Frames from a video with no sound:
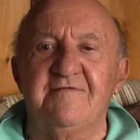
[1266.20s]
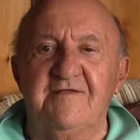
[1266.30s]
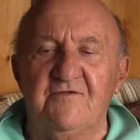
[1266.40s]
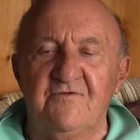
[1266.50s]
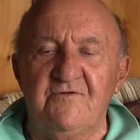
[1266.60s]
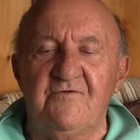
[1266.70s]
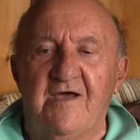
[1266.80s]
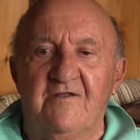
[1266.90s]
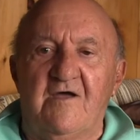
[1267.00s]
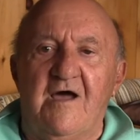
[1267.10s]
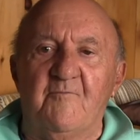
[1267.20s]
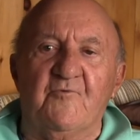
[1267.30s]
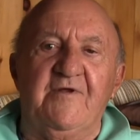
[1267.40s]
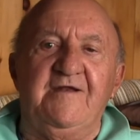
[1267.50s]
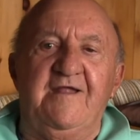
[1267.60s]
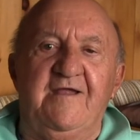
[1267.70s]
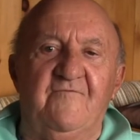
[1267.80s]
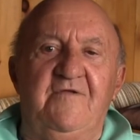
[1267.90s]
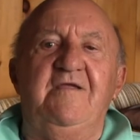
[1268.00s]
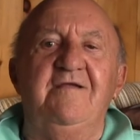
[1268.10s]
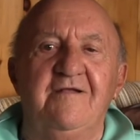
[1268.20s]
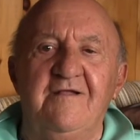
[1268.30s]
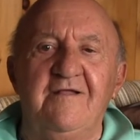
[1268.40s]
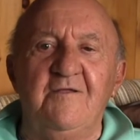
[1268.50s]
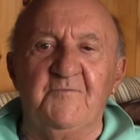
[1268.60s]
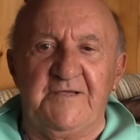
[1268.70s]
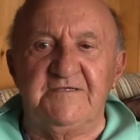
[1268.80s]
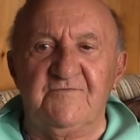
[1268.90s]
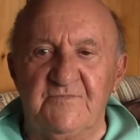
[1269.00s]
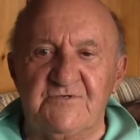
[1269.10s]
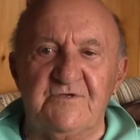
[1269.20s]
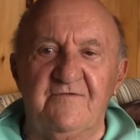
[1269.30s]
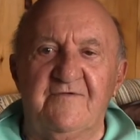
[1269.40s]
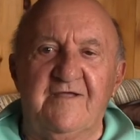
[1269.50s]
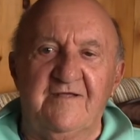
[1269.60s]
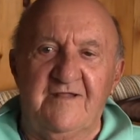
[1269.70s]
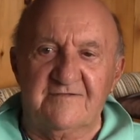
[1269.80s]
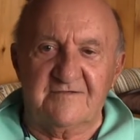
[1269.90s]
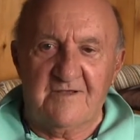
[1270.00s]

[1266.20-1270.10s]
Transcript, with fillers: that you knew how to operate every piece of machinery on that